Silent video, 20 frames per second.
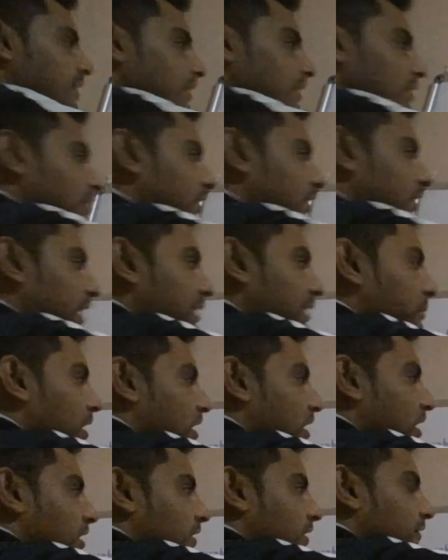You get a
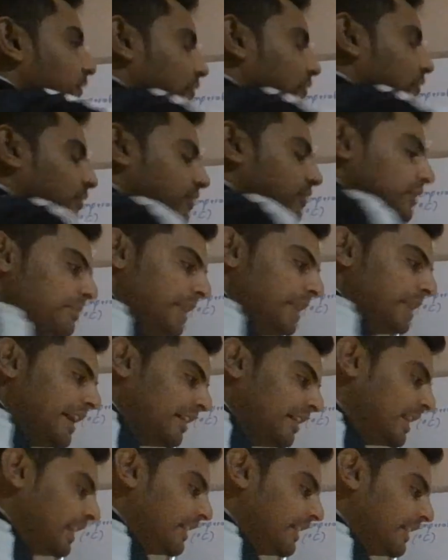mark for the main
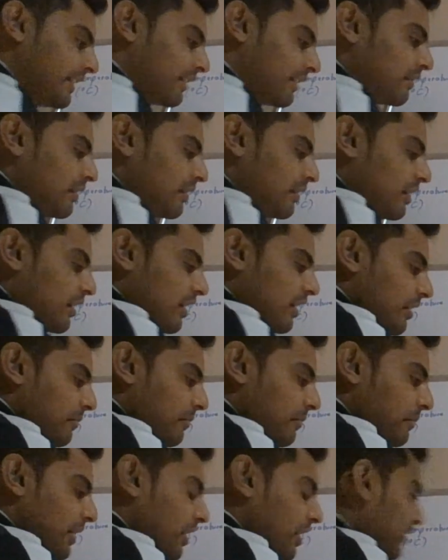heading, a
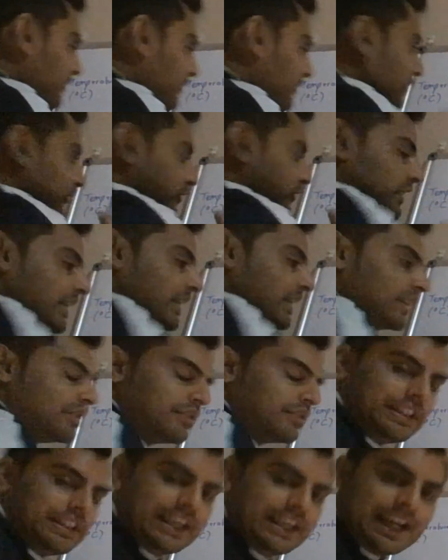mark for each of
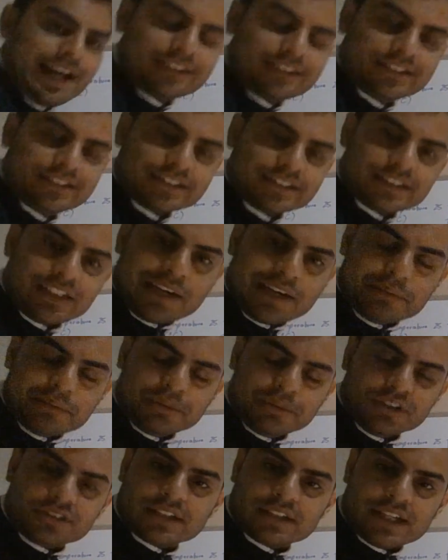the axis
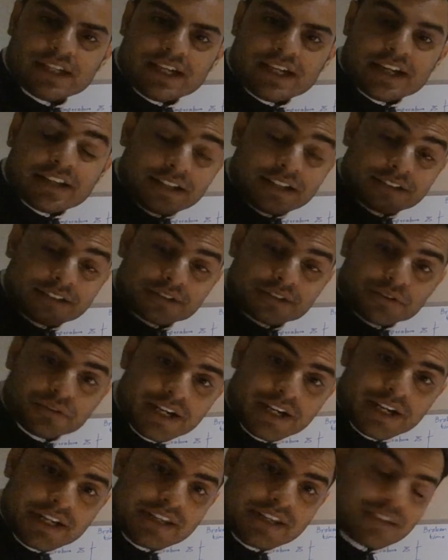labels, and that's
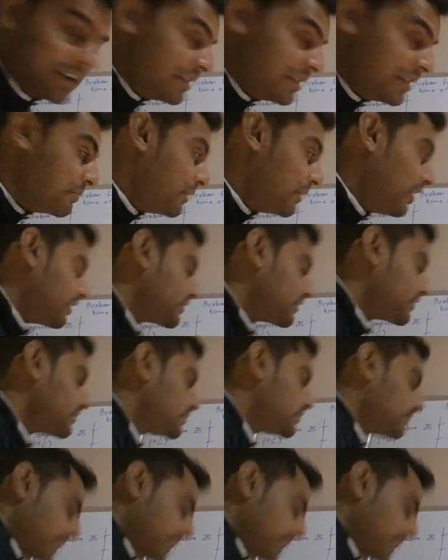already 3 marks.